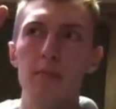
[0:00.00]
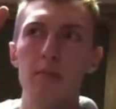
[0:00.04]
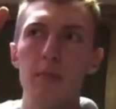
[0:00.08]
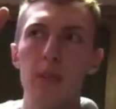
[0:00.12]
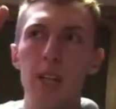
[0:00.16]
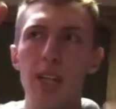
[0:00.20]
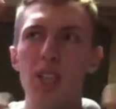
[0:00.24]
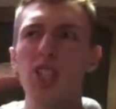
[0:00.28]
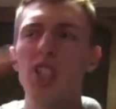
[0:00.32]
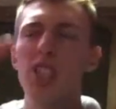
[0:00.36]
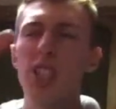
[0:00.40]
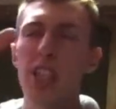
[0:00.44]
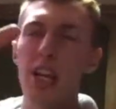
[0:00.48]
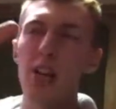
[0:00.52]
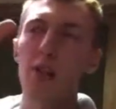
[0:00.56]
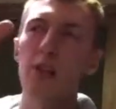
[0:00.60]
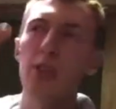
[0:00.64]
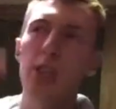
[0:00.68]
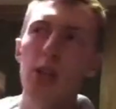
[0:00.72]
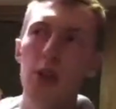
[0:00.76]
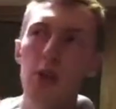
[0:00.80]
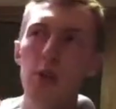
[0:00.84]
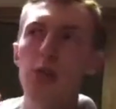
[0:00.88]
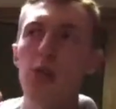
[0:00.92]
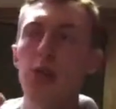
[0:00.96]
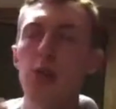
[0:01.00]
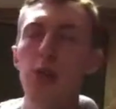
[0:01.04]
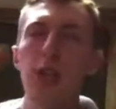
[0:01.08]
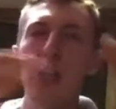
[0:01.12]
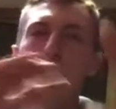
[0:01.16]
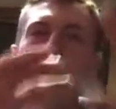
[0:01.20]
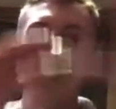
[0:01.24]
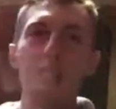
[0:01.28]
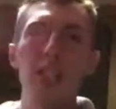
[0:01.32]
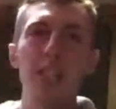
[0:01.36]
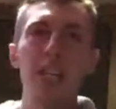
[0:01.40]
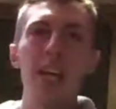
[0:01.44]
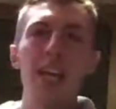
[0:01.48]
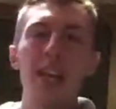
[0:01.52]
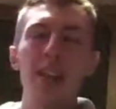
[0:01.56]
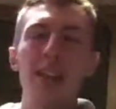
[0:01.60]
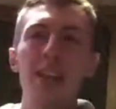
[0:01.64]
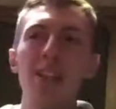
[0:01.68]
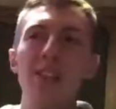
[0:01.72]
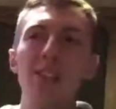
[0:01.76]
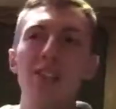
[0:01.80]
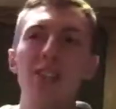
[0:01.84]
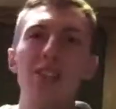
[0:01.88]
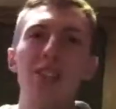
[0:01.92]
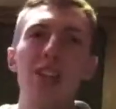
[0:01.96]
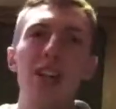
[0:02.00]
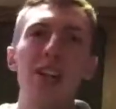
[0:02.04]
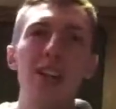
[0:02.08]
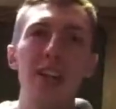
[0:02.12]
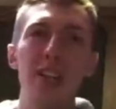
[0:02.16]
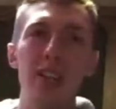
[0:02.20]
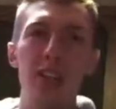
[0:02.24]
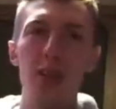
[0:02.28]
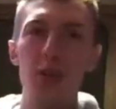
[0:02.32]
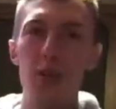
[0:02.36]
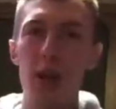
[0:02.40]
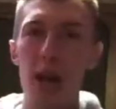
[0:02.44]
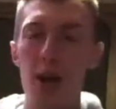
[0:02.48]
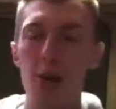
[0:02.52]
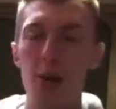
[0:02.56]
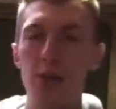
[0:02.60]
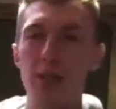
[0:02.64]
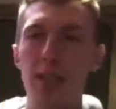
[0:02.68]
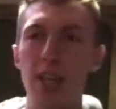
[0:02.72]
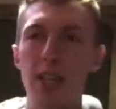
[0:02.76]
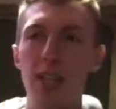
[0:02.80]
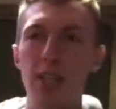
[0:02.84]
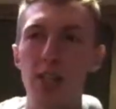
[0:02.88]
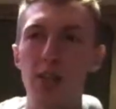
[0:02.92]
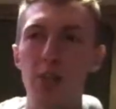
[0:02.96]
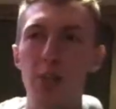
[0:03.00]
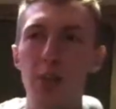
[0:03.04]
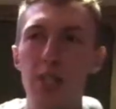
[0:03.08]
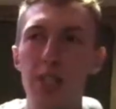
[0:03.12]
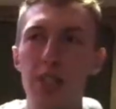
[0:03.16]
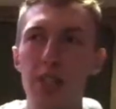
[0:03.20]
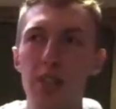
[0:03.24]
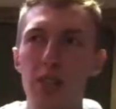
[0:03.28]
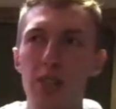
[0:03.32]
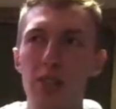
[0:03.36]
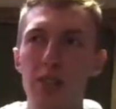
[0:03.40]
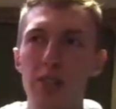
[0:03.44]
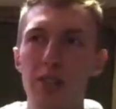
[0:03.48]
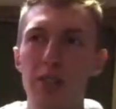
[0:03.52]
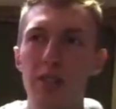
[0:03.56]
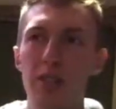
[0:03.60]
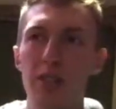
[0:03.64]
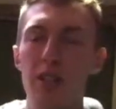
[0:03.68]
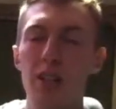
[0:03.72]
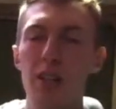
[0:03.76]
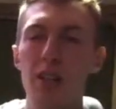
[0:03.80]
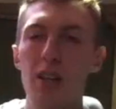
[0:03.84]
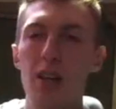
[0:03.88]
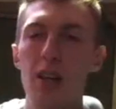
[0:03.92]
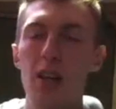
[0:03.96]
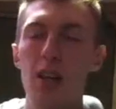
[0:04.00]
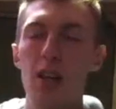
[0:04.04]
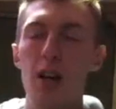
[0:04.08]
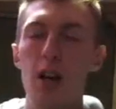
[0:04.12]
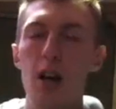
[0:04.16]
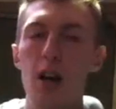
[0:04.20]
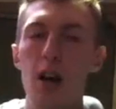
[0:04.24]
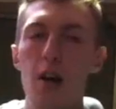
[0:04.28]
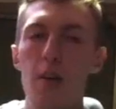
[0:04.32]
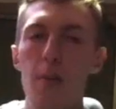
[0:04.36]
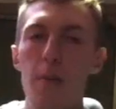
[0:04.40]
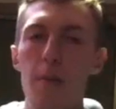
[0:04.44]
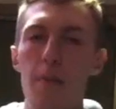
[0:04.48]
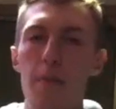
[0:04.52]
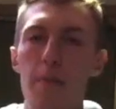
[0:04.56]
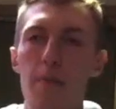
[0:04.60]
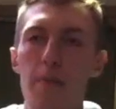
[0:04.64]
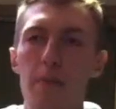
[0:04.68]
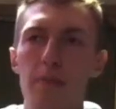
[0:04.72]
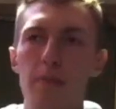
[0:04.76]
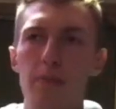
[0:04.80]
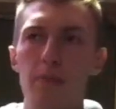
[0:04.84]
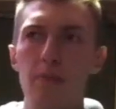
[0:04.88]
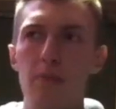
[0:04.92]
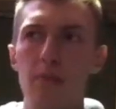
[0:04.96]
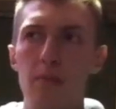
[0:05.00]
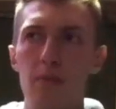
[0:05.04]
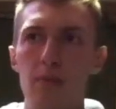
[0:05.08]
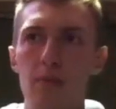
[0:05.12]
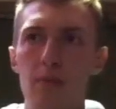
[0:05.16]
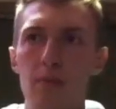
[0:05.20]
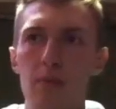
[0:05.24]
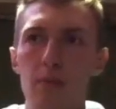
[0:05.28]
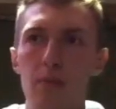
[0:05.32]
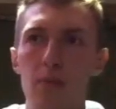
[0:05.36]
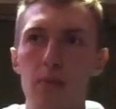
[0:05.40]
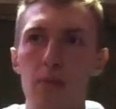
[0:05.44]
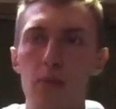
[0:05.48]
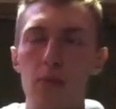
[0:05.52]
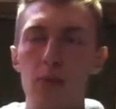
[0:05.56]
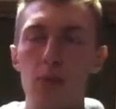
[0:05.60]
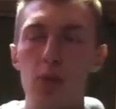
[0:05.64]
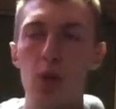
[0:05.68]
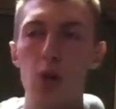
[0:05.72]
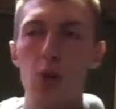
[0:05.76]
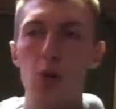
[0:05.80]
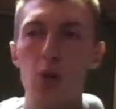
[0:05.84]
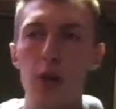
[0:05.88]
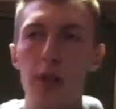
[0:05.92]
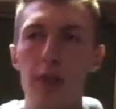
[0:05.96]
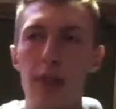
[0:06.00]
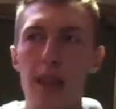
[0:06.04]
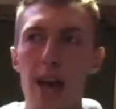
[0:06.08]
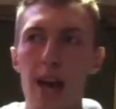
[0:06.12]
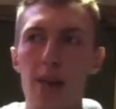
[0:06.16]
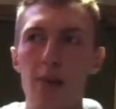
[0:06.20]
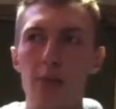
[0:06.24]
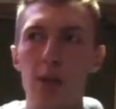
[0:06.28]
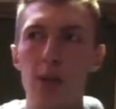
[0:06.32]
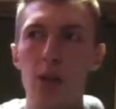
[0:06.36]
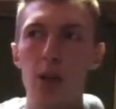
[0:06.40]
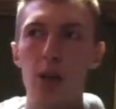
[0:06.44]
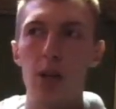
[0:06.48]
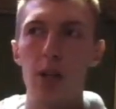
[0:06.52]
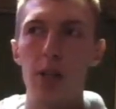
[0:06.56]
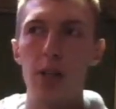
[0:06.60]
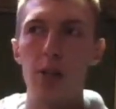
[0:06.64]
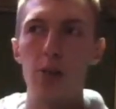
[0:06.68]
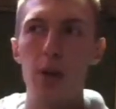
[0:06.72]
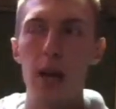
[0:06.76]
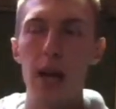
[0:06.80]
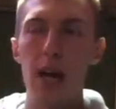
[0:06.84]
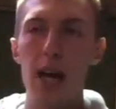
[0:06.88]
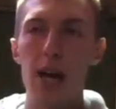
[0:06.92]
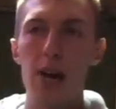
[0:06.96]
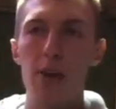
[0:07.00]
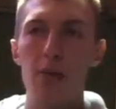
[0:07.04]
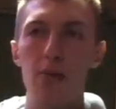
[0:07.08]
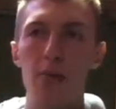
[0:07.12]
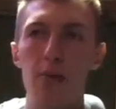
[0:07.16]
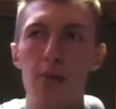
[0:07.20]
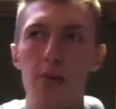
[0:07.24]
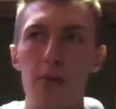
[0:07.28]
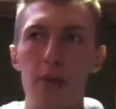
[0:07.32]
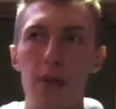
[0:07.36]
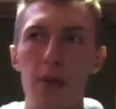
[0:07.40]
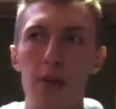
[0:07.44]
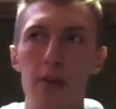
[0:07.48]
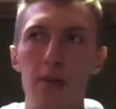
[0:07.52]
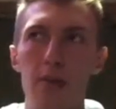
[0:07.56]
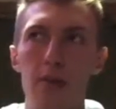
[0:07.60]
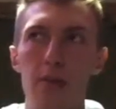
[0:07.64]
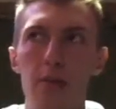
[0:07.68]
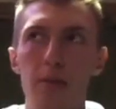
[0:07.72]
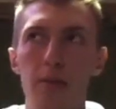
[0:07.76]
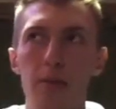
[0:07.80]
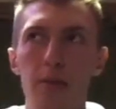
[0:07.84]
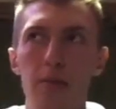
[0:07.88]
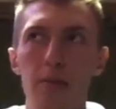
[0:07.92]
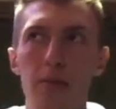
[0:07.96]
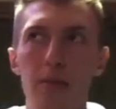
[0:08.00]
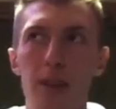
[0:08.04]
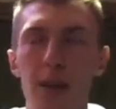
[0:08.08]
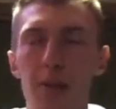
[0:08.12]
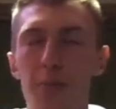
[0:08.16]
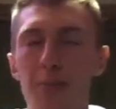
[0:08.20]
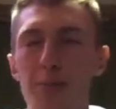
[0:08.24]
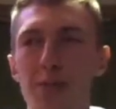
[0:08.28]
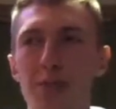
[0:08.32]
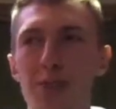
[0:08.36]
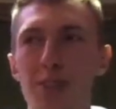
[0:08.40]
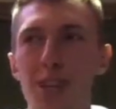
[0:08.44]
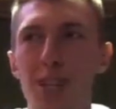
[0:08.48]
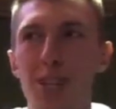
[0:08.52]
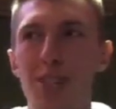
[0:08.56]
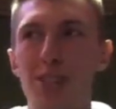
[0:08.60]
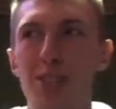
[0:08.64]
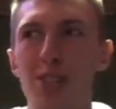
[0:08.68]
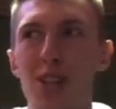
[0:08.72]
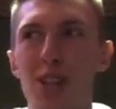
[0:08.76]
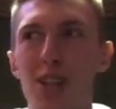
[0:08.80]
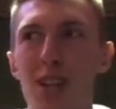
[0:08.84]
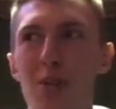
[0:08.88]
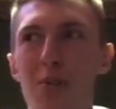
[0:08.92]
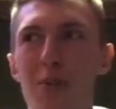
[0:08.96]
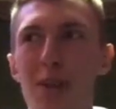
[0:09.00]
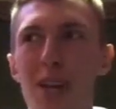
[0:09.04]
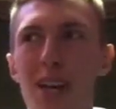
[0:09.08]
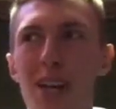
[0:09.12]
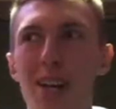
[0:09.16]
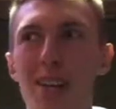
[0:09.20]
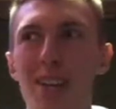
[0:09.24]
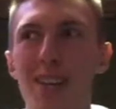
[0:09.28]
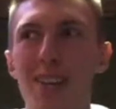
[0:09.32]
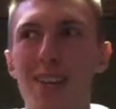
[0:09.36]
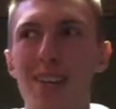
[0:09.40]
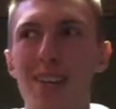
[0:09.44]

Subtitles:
like stereo tricks to get things to sound like they're outside the speakers. So in that regard, you have I suck at math.